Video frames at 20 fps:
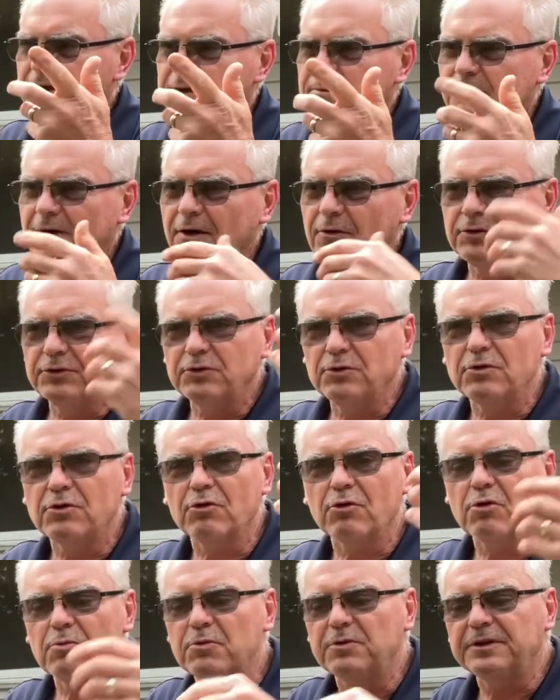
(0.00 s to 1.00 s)
But we'll do a
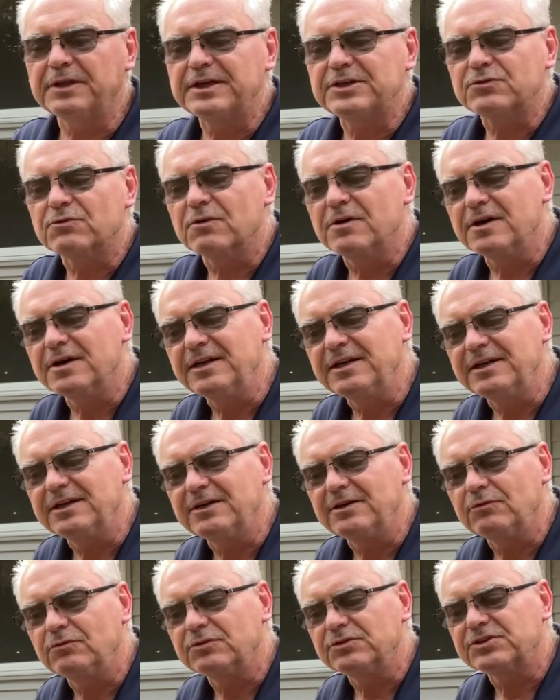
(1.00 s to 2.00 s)
group with each one
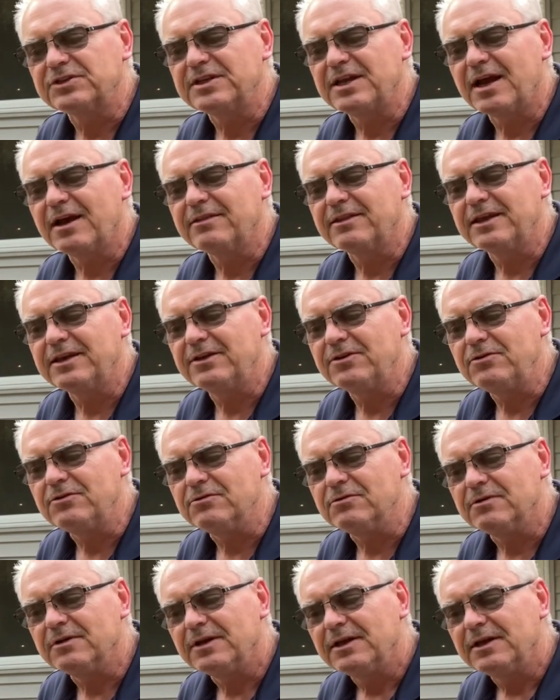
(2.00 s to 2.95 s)
and we'll see how they do.